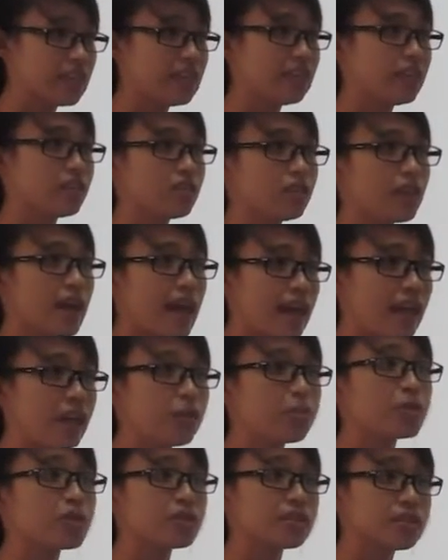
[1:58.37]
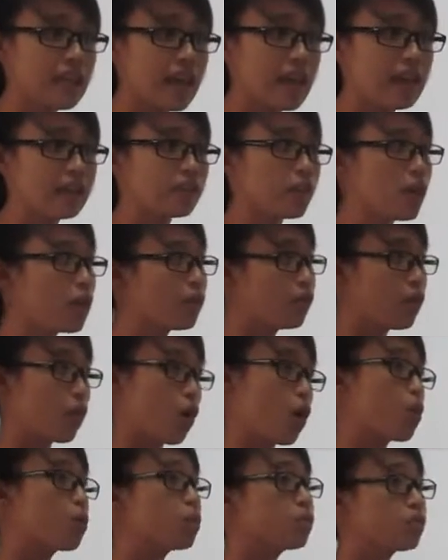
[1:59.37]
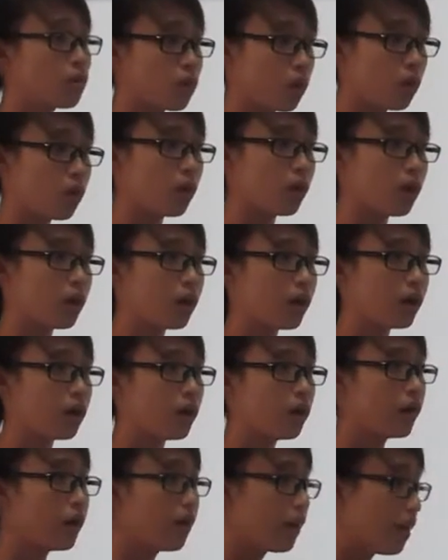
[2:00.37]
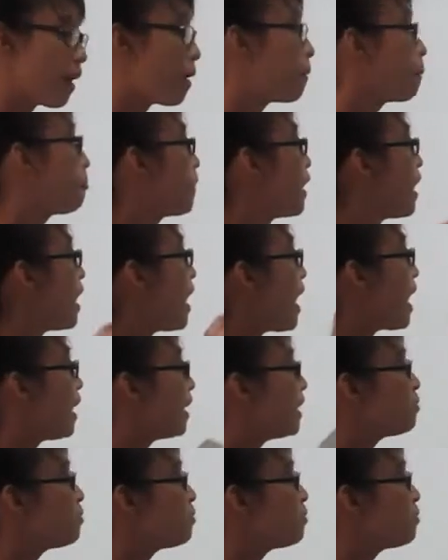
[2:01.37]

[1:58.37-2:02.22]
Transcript: to 80% of the whole score. Yeah, and in